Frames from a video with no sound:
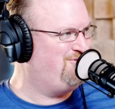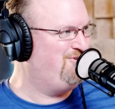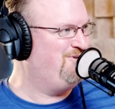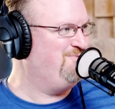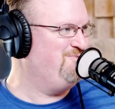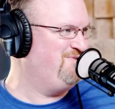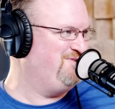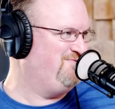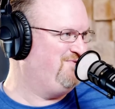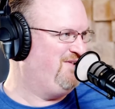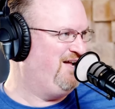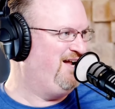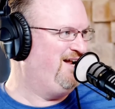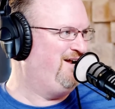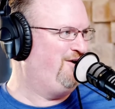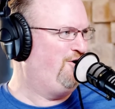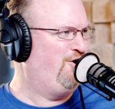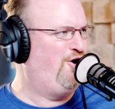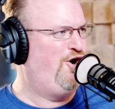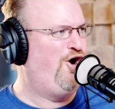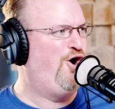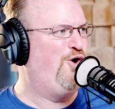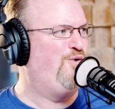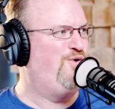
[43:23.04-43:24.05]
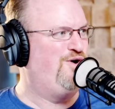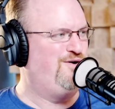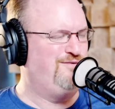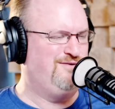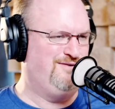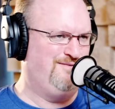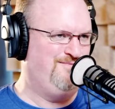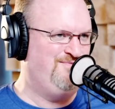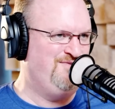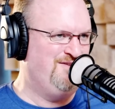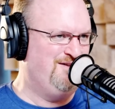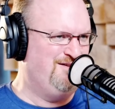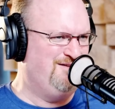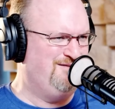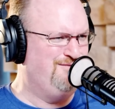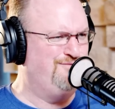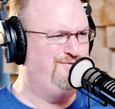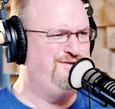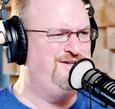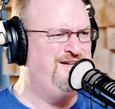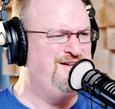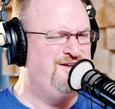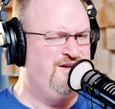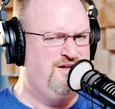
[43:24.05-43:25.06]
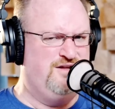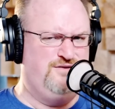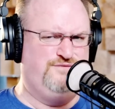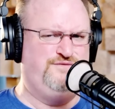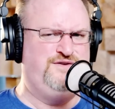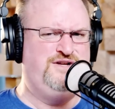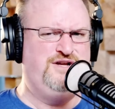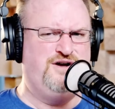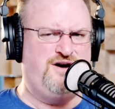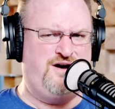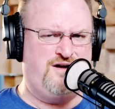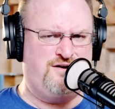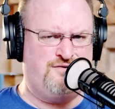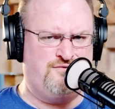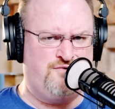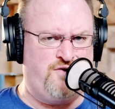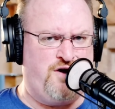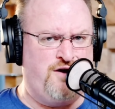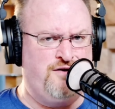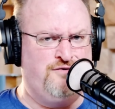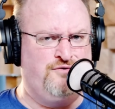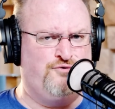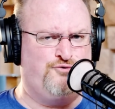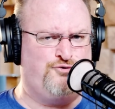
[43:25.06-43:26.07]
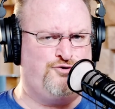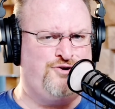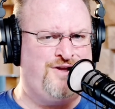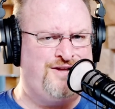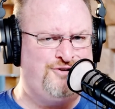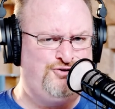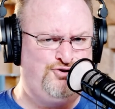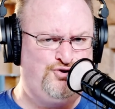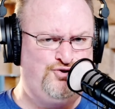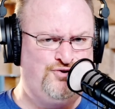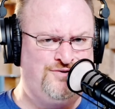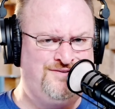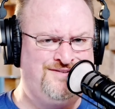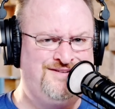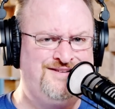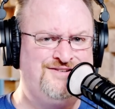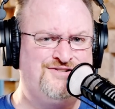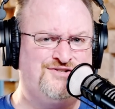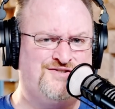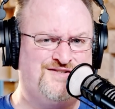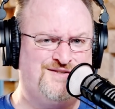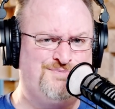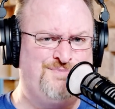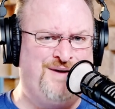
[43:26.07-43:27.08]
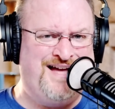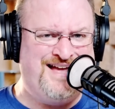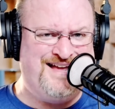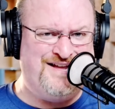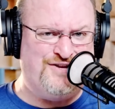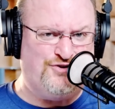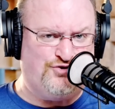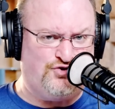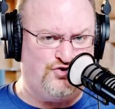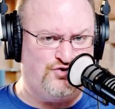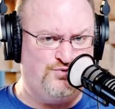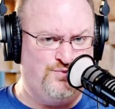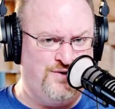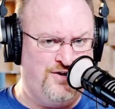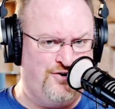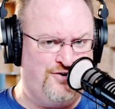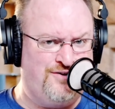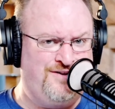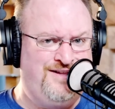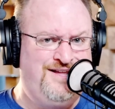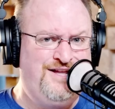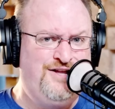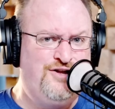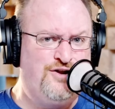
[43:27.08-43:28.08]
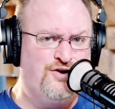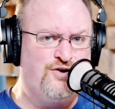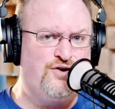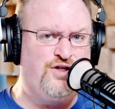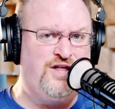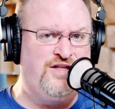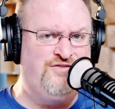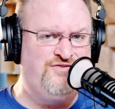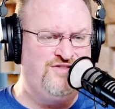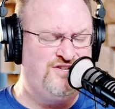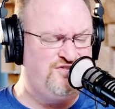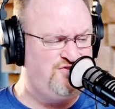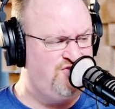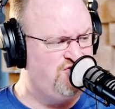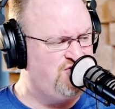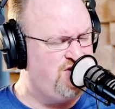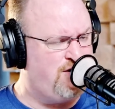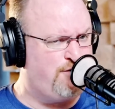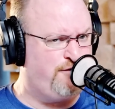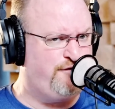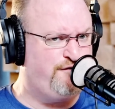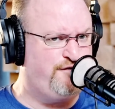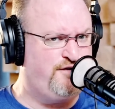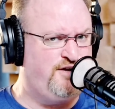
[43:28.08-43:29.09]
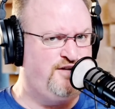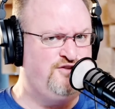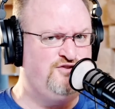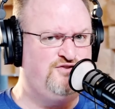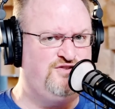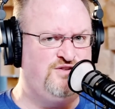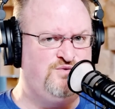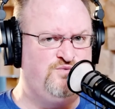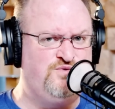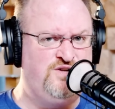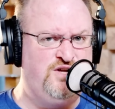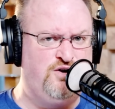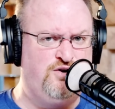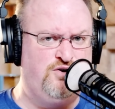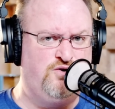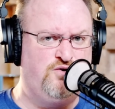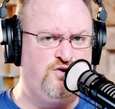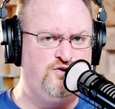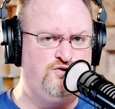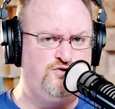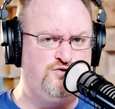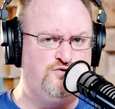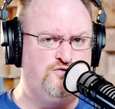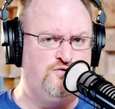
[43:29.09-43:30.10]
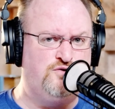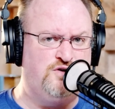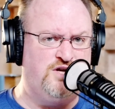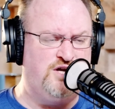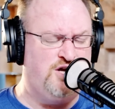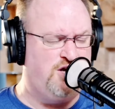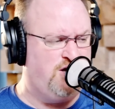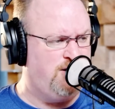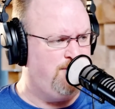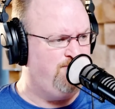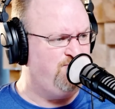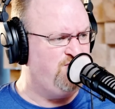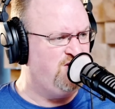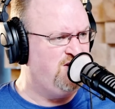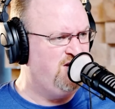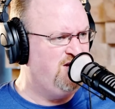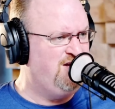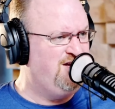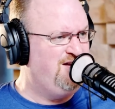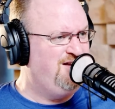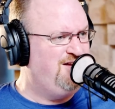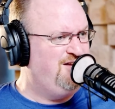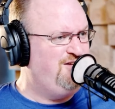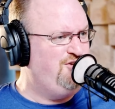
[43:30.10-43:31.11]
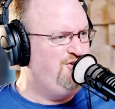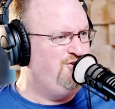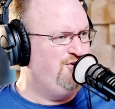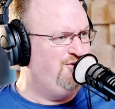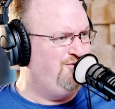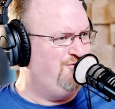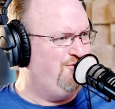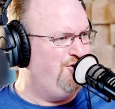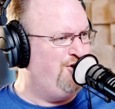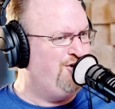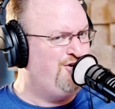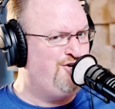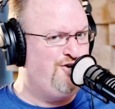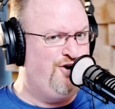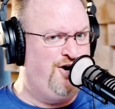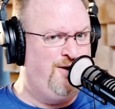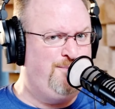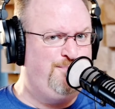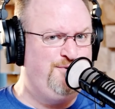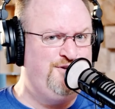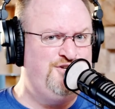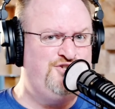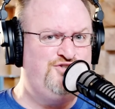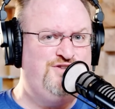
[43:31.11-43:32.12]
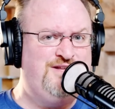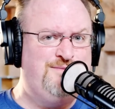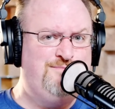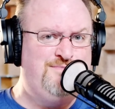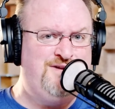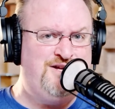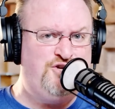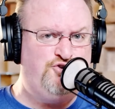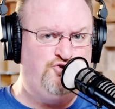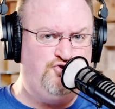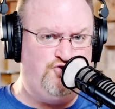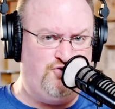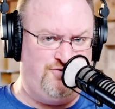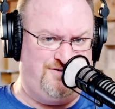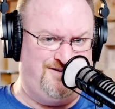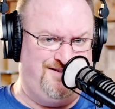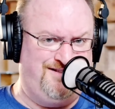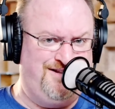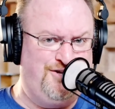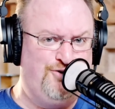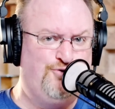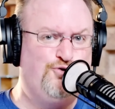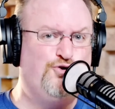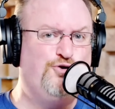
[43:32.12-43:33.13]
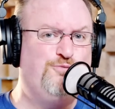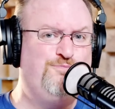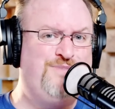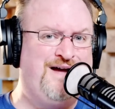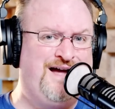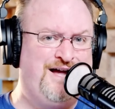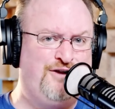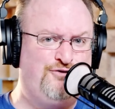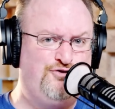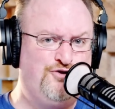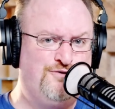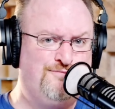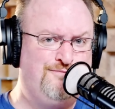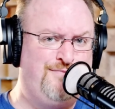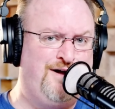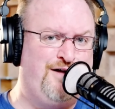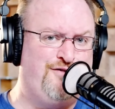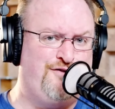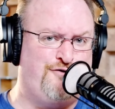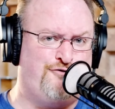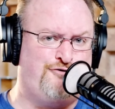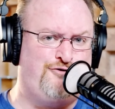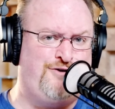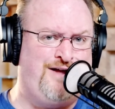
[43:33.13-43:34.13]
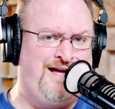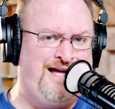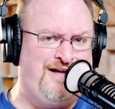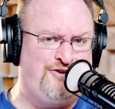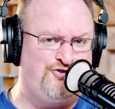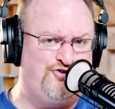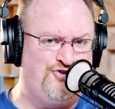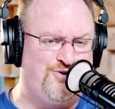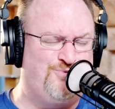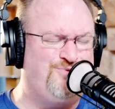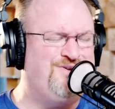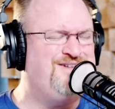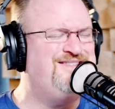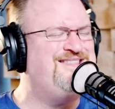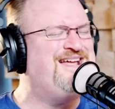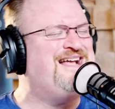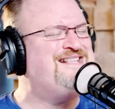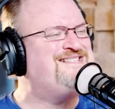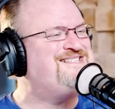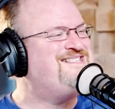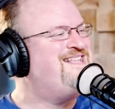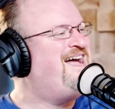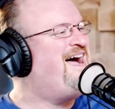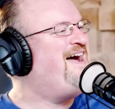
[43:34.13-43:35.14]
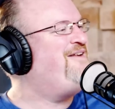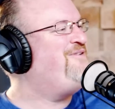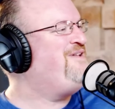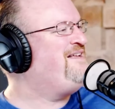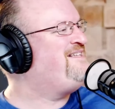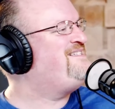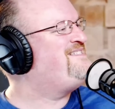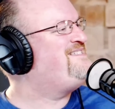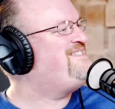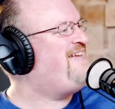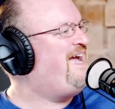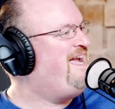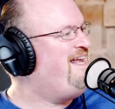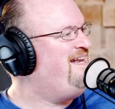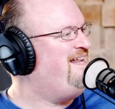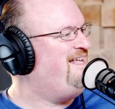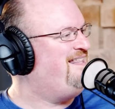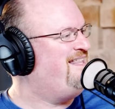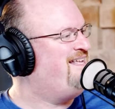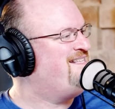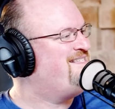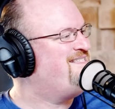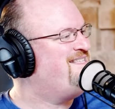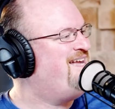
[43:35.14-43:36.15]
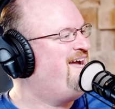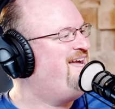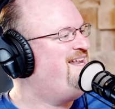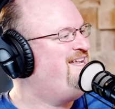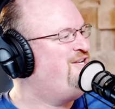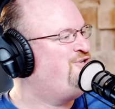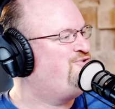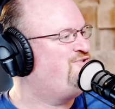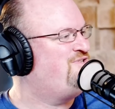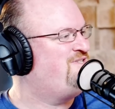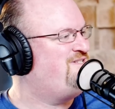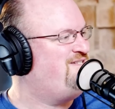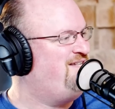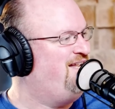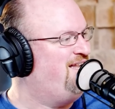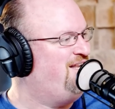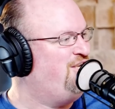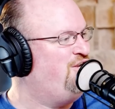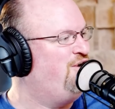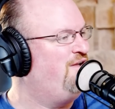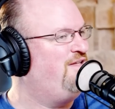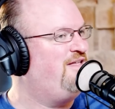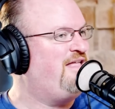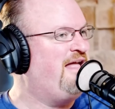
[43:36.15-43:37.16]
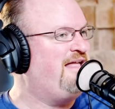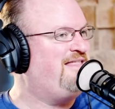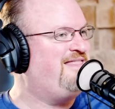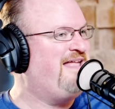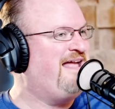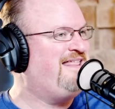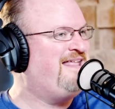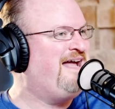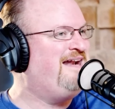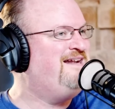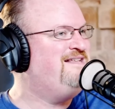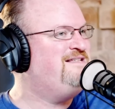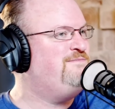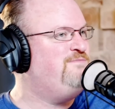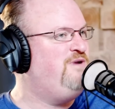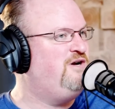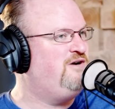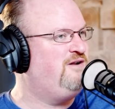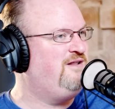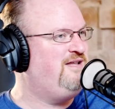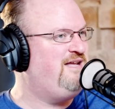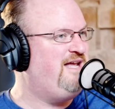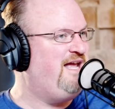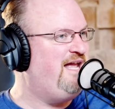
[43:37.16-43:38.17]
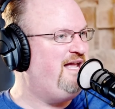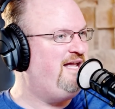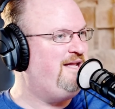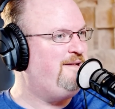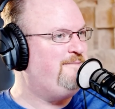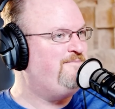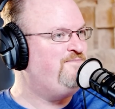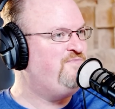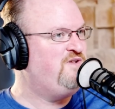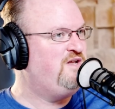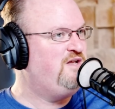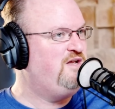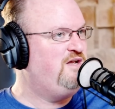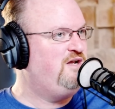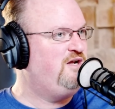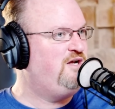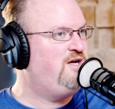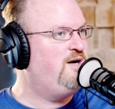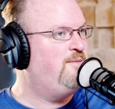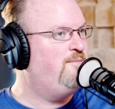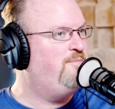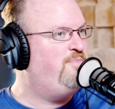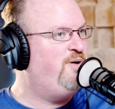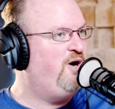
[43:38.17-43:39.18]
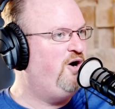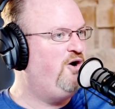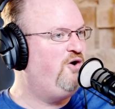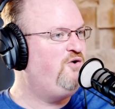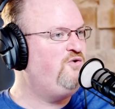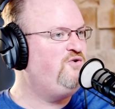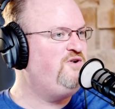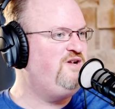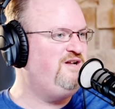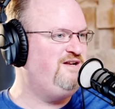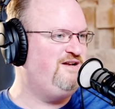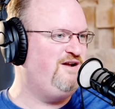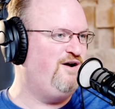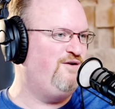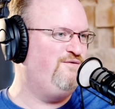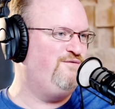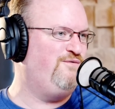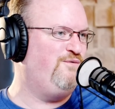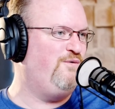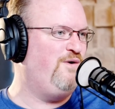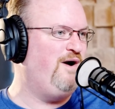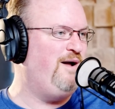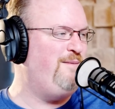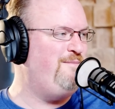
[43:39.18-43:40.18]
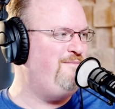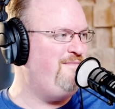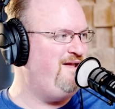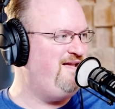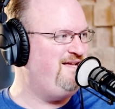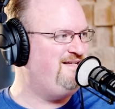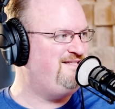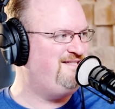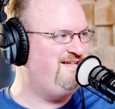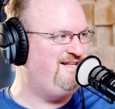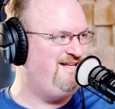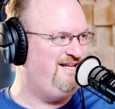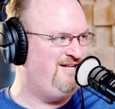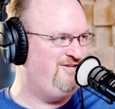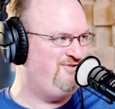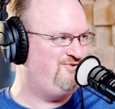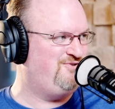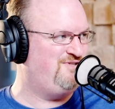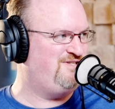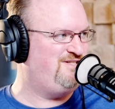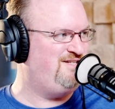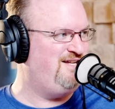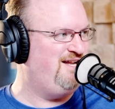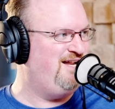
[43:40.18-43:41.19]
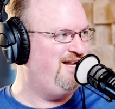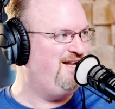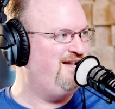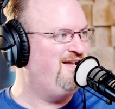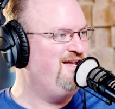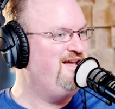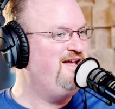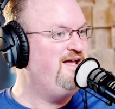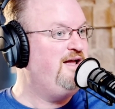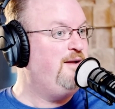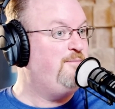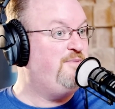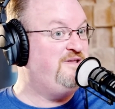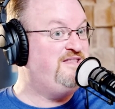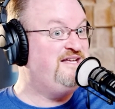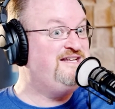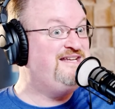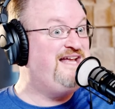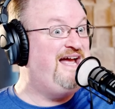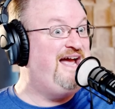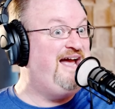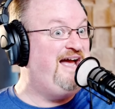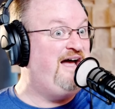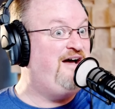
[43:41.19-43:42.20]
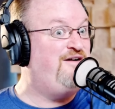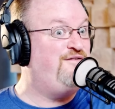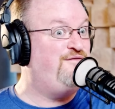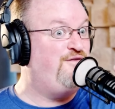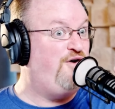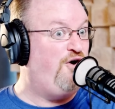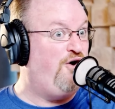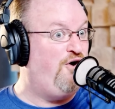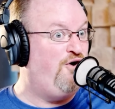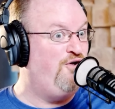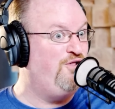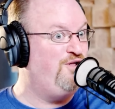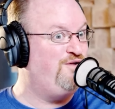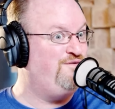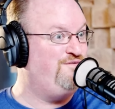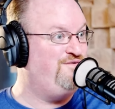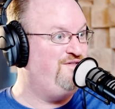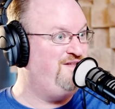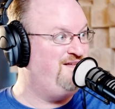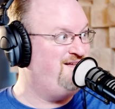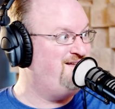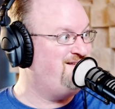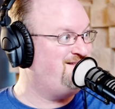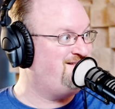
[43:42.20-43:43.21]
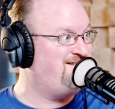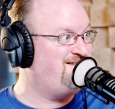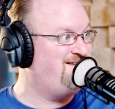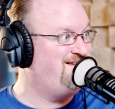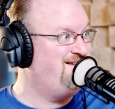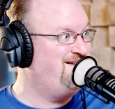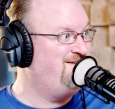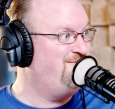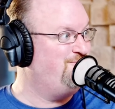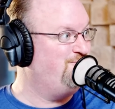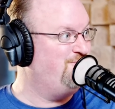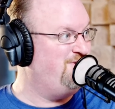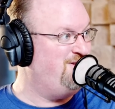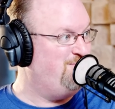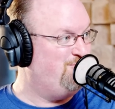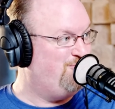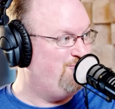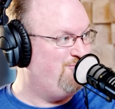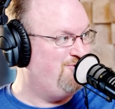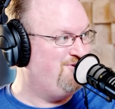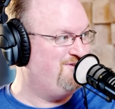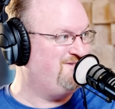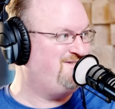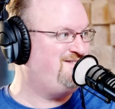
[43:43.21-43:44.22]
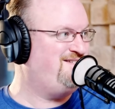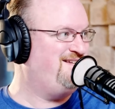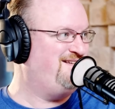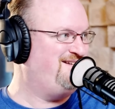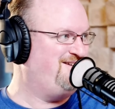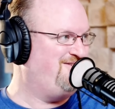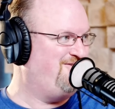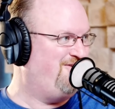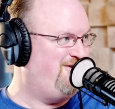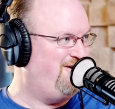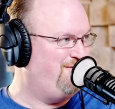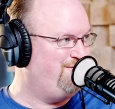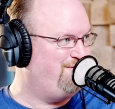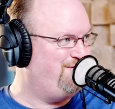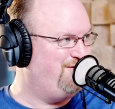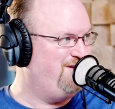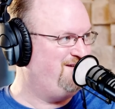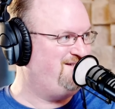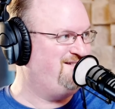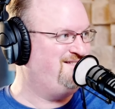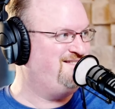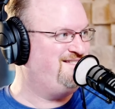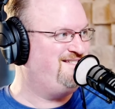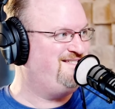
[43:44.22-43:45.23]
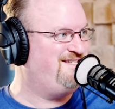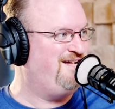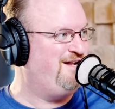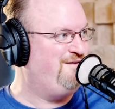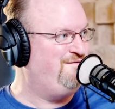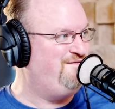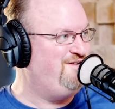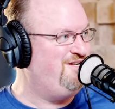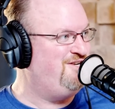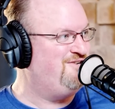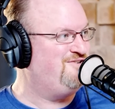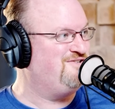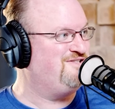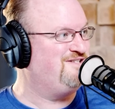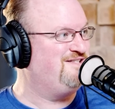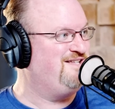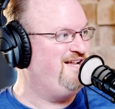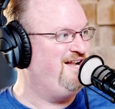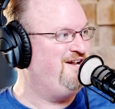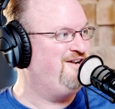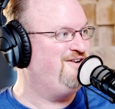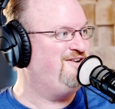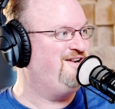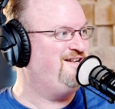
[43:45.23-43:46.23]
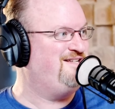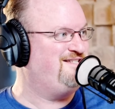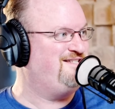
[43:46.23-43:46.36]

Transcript: in terms of like, oh, well, we are Russian spies. We are here and this is our front and we are going to, accomplish the mission and then go back to Mother Russia. Well, that's not exciting. That's not interesting. Like that is merely a component of what makes it interesting. But then to have all of this remorse and conflict and stuff years later